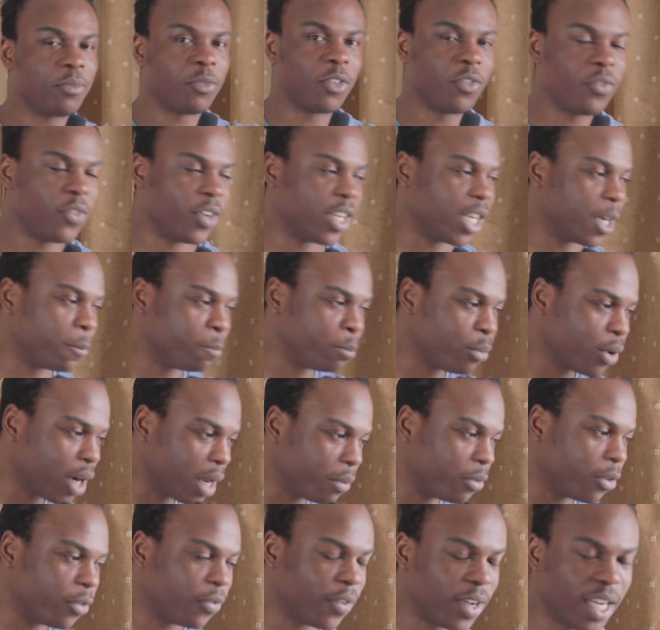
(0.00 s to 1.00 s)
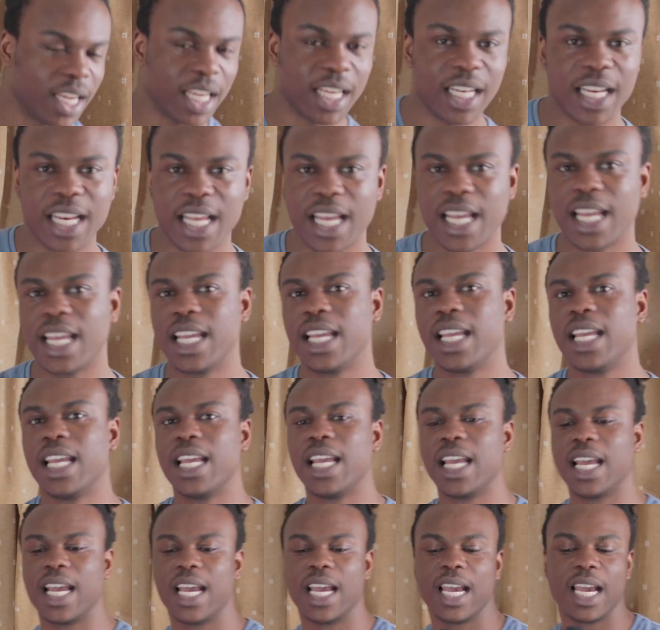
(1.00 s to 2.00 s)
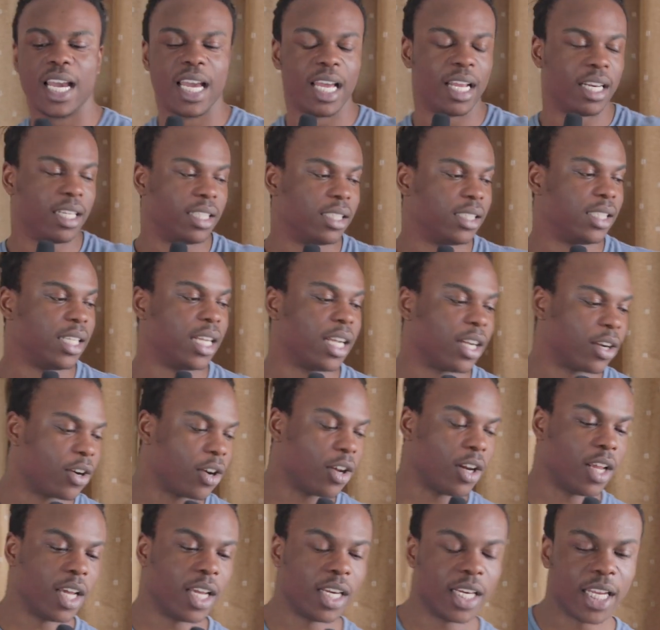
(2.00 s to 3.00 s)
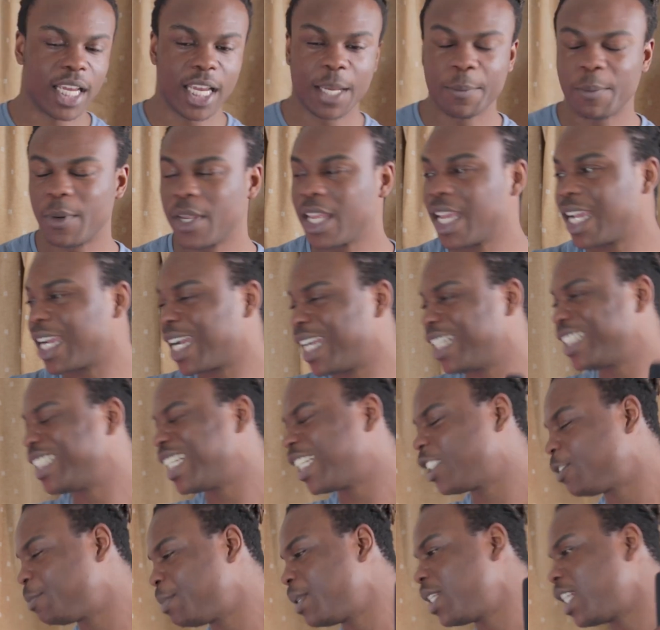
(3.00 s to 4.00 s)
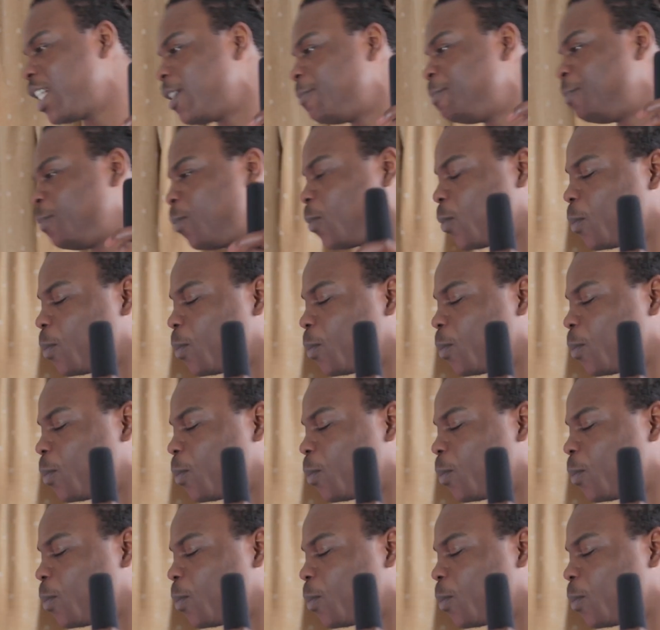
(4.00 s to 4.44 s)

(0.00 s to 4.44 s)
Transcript: everything and put everything in there, and yeah, call it a day. But yeah, guys, that's been a